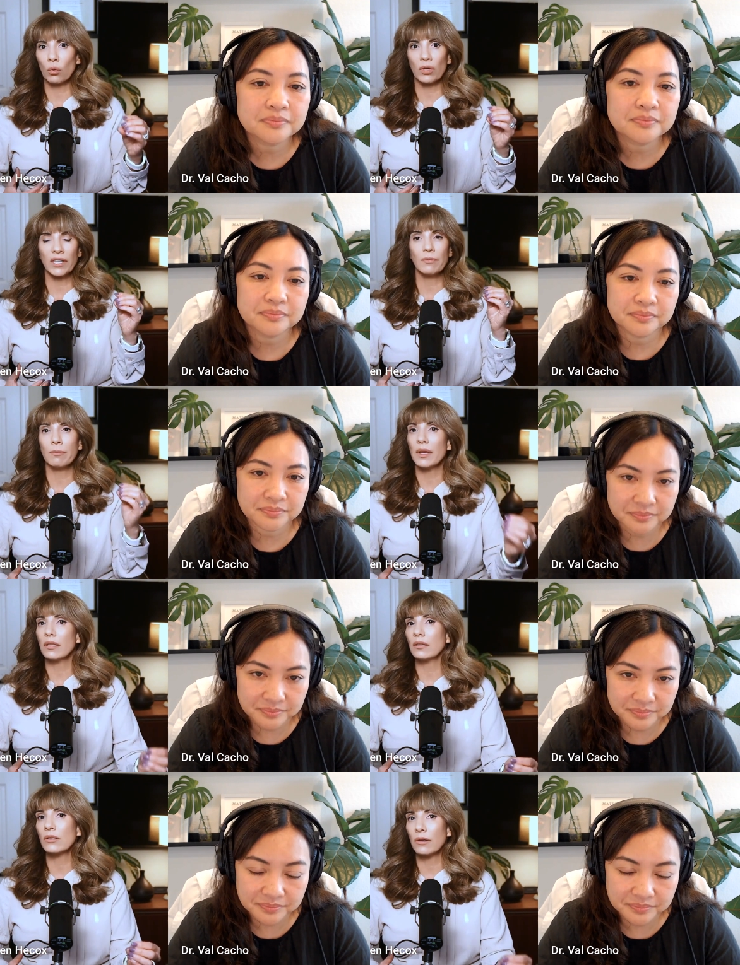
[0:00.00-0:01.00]
Speaker 1: or even mm-hmm.
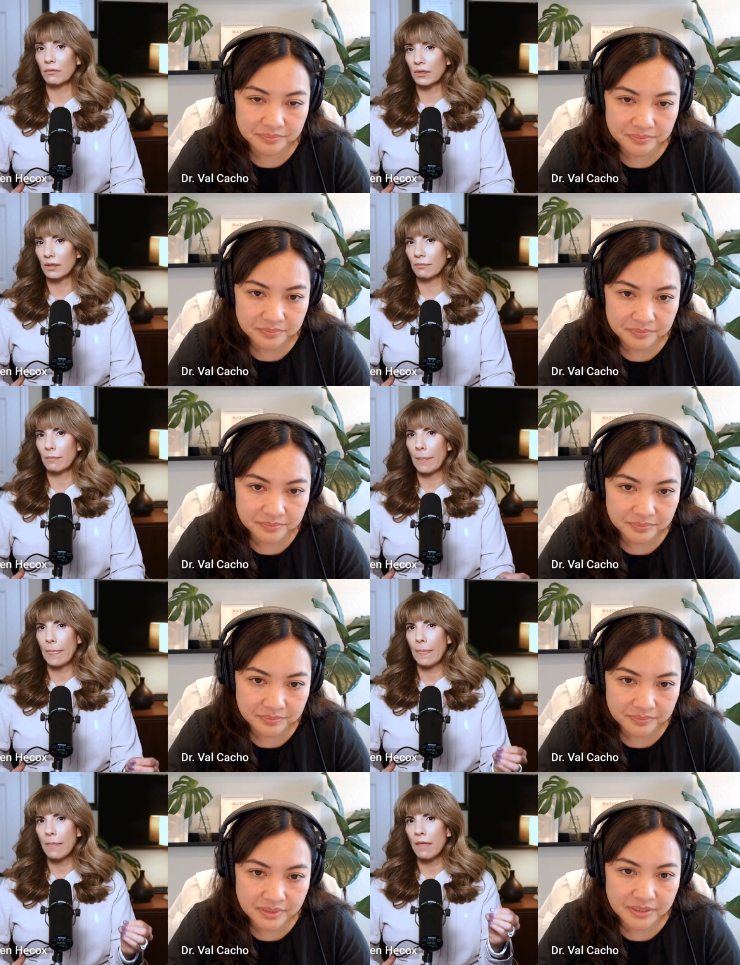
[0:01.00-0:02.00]
melatonin.
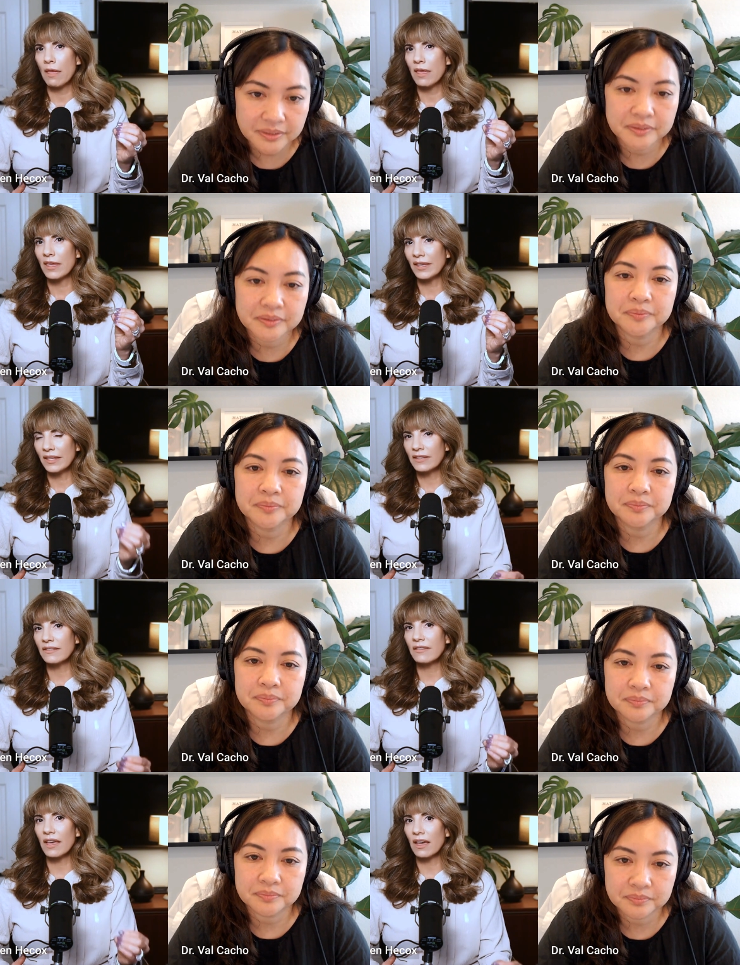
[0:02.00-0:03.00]
Yeah.
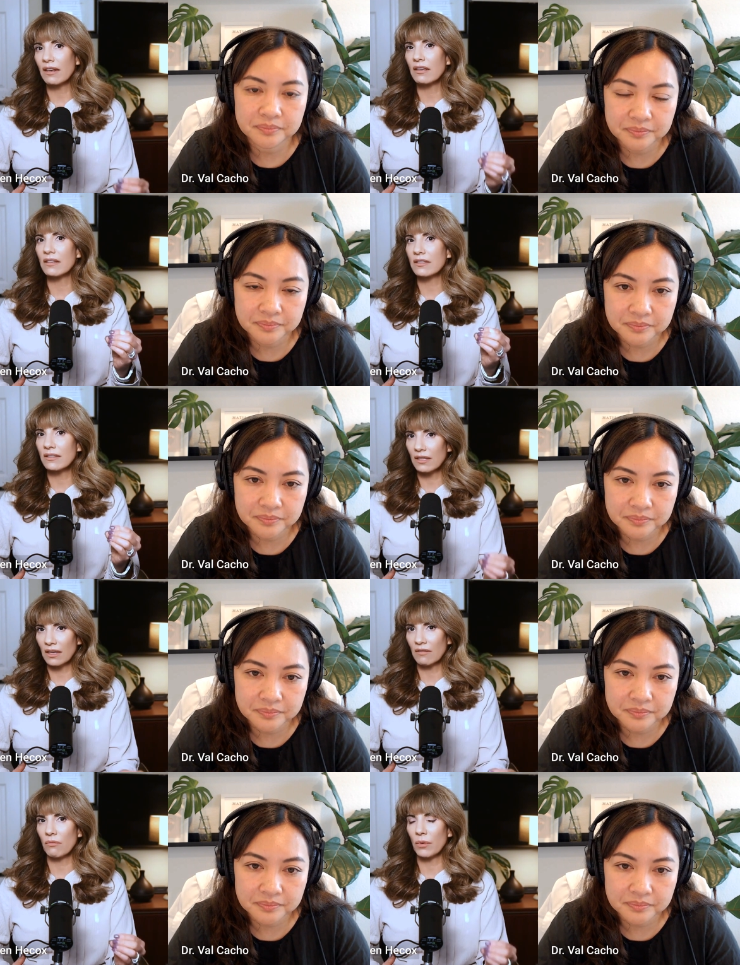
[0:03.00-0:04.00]
Is that a
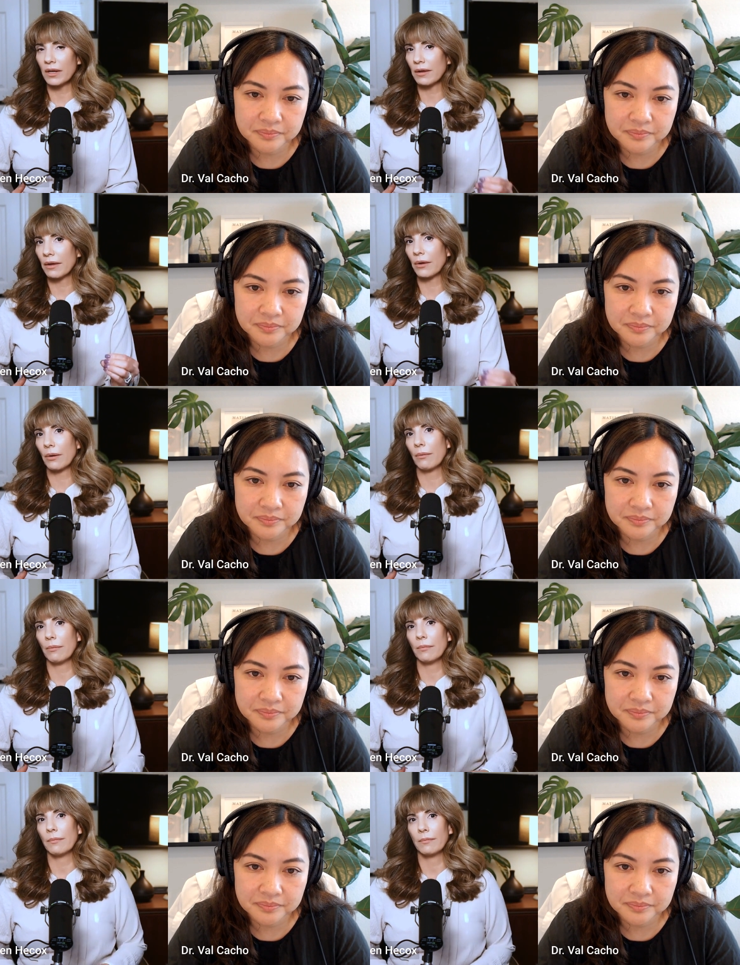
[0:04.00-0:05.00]
safe way to go?
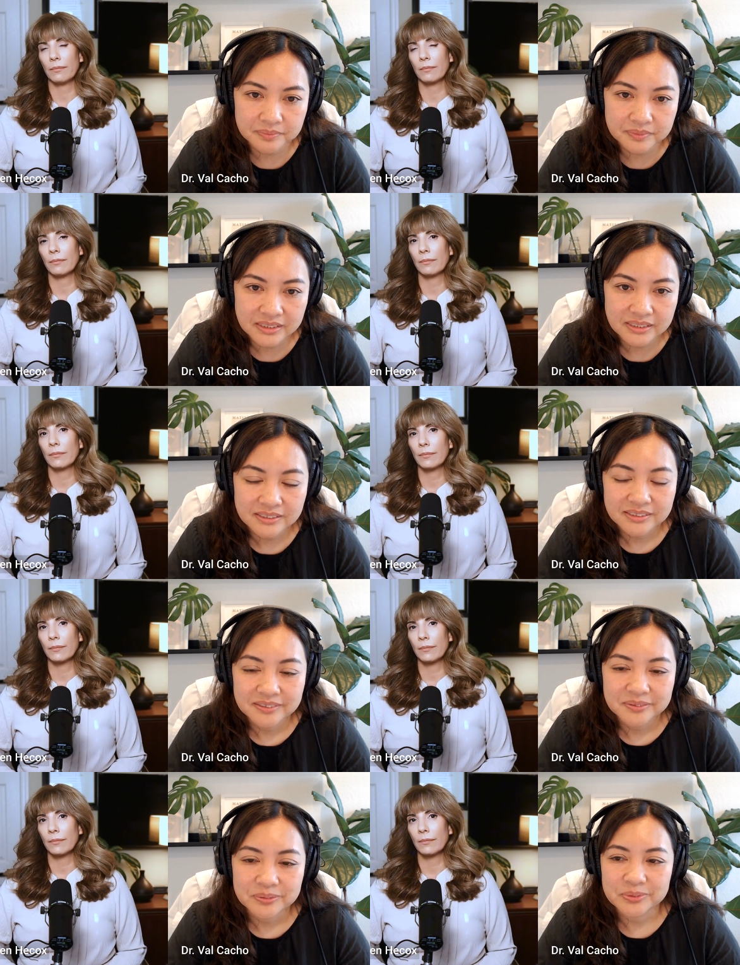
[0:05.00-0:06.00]

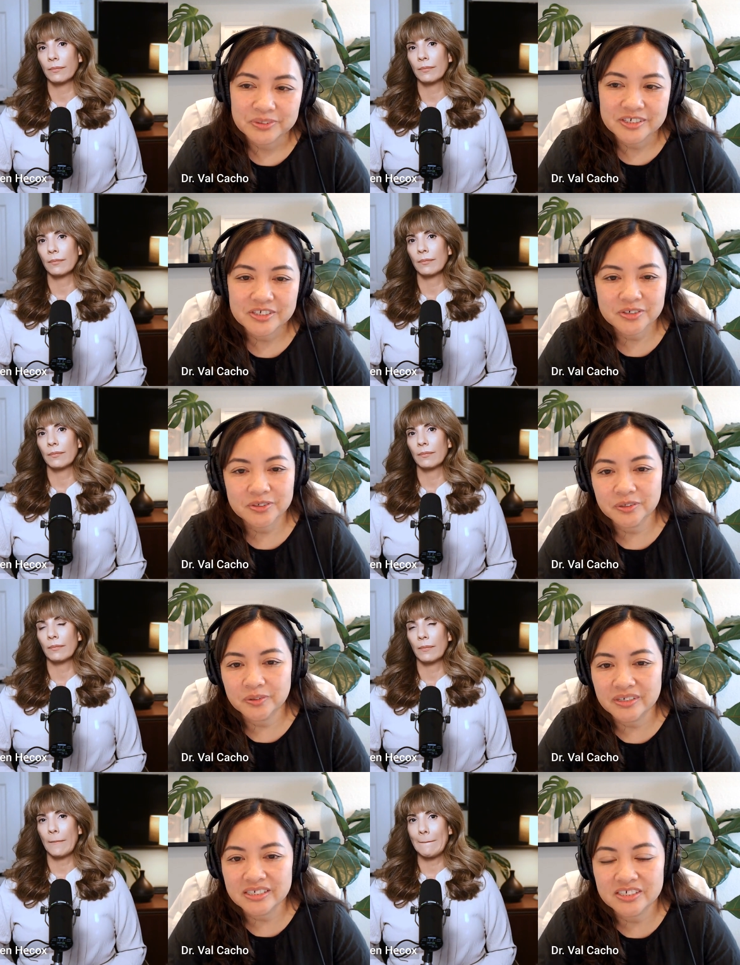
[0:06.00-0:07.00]
Speaker 2: Oh, such a good
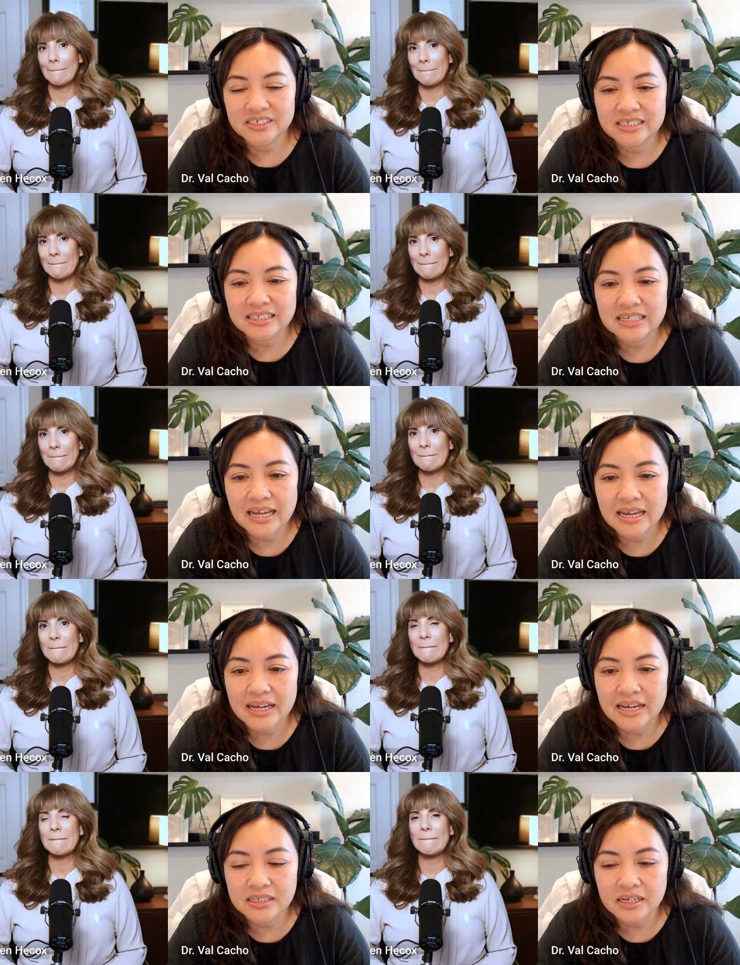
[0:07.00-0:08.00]
question.
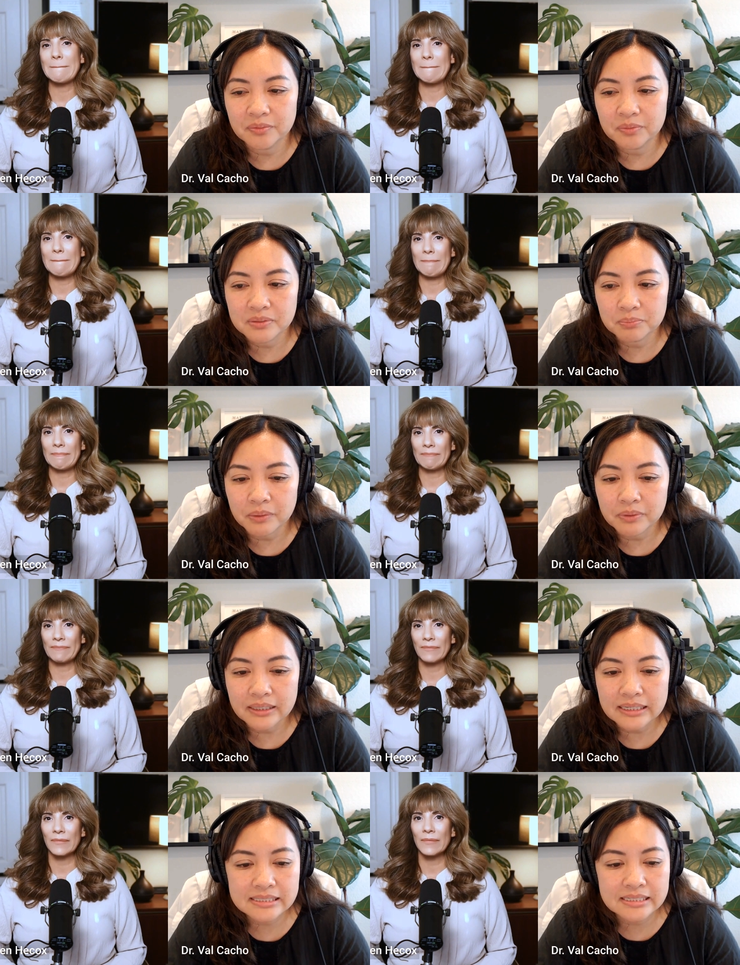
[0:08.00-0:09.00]
And I would probably
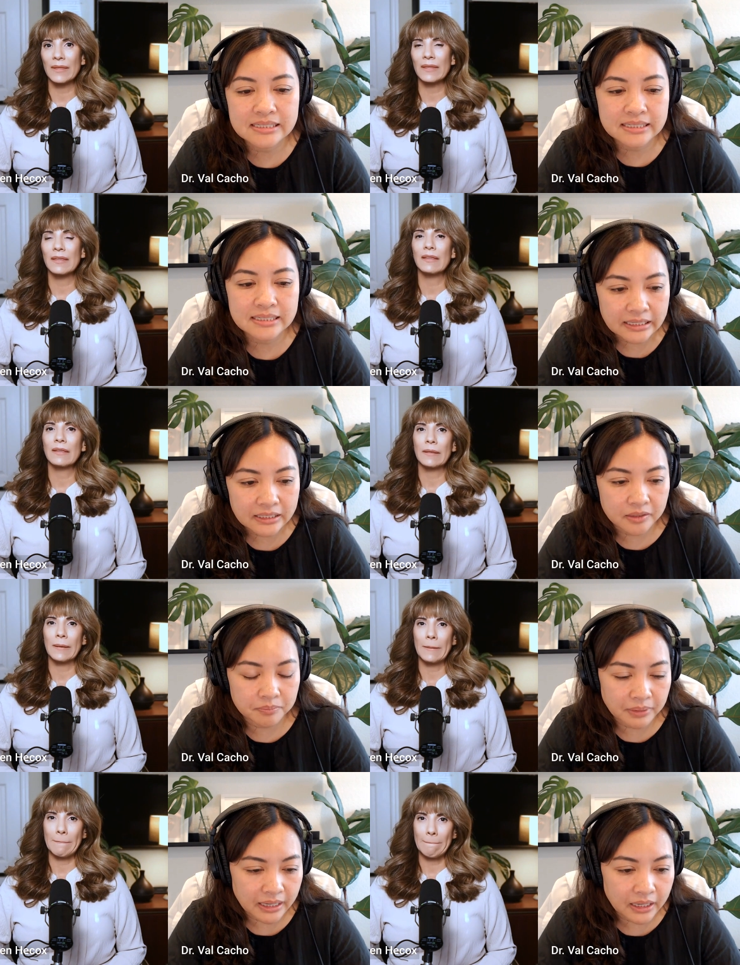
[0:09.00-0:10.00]
like to scale it
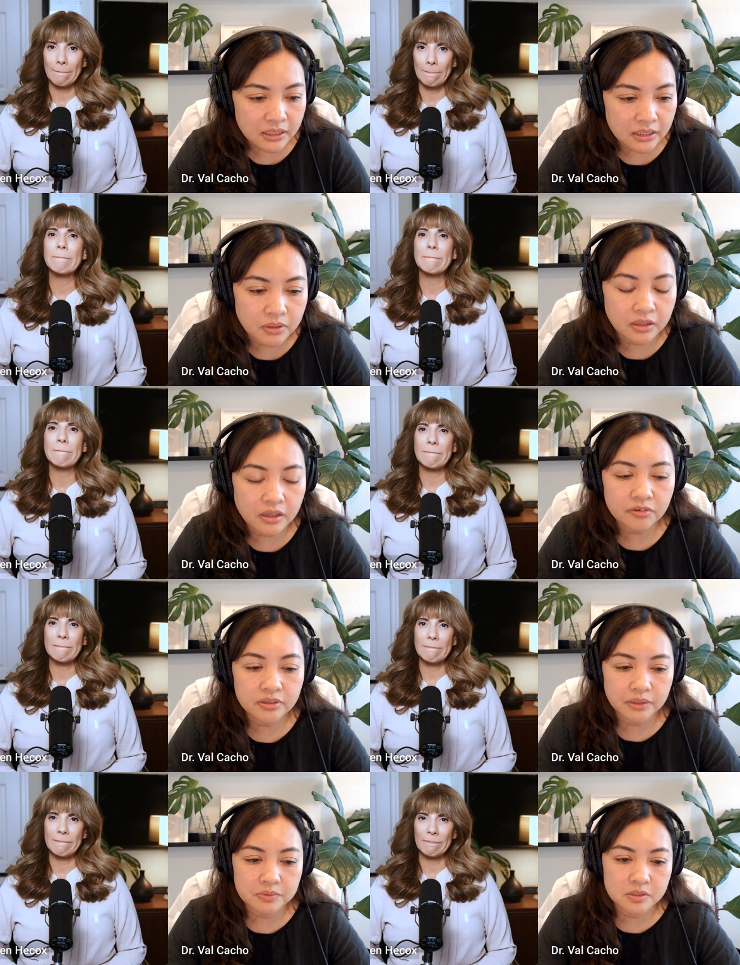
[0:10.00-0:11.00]
back. A lot of
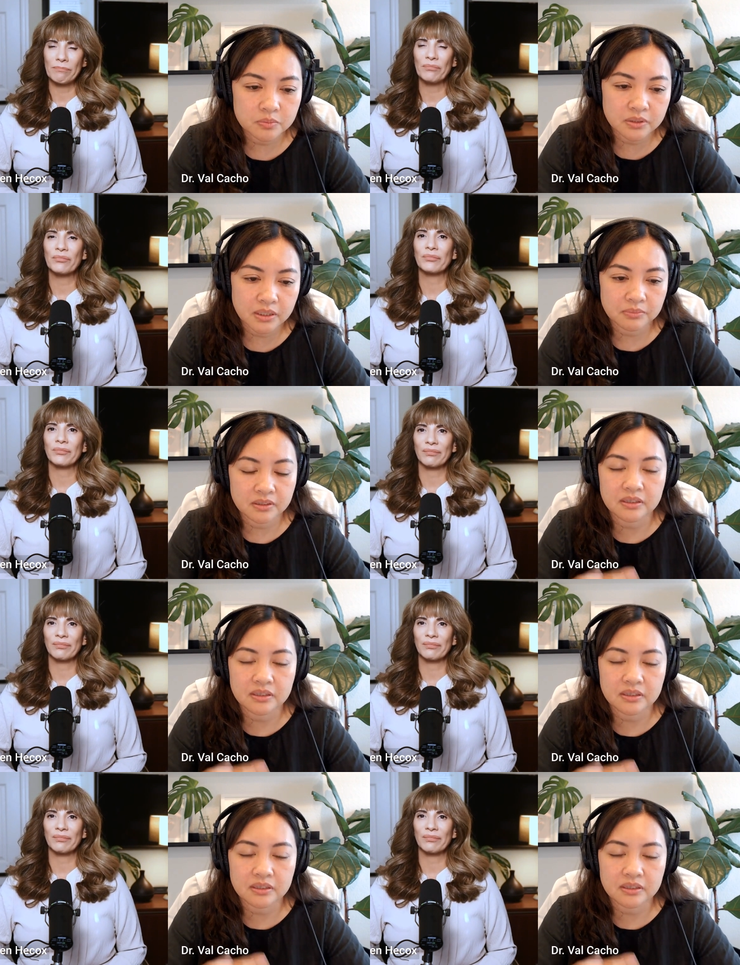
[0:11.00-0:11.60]
times when I'm